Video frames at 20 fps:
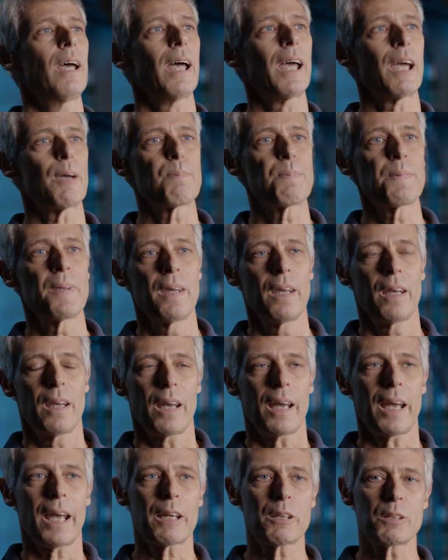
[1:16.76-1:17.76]

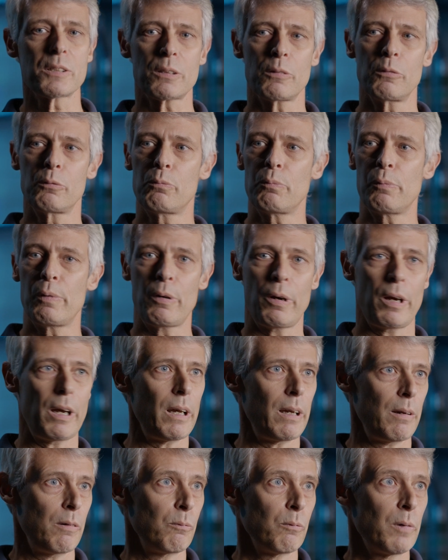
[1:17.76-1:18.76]
And
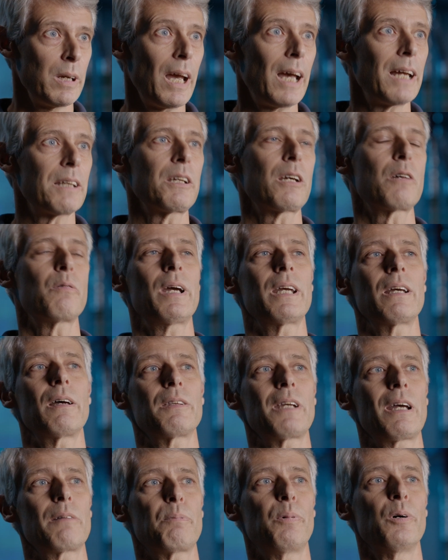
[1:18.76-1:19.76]
we had no way
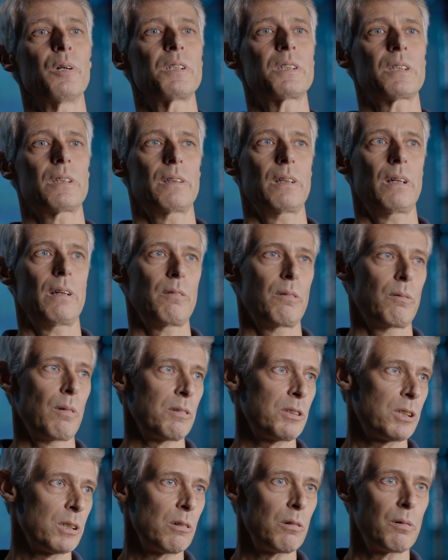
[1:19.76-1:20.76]
at that point
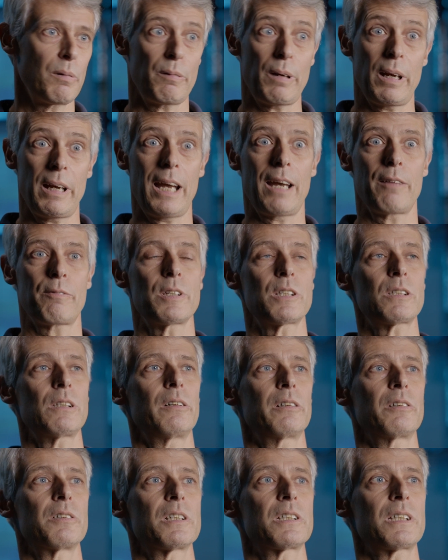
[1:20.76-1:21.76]
to have this
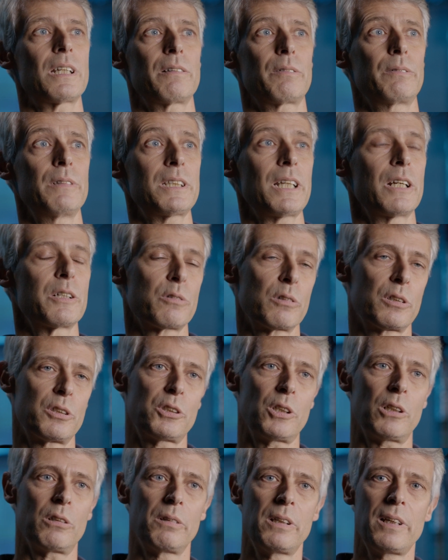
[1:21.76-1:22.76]
lot under central
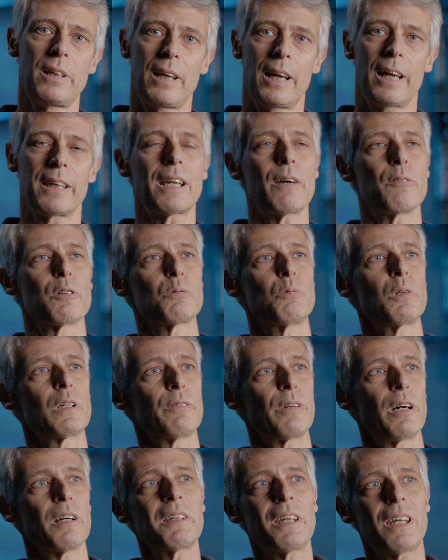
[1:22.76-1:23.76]
control, and that was one
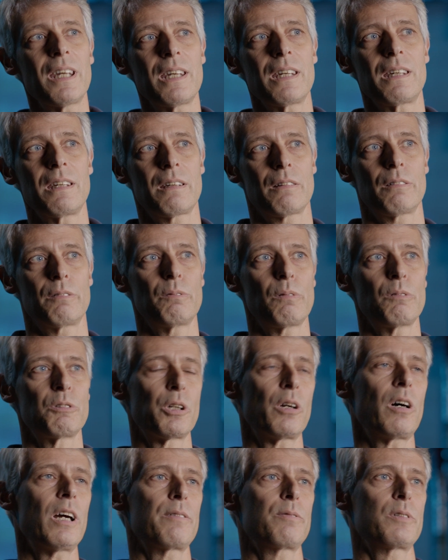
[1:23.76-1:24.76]
of our key
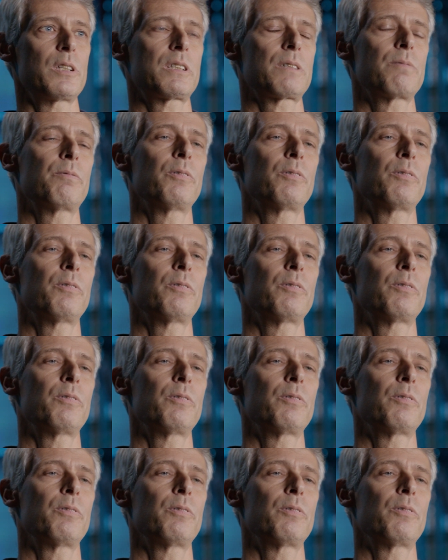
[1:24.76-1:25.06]
drivers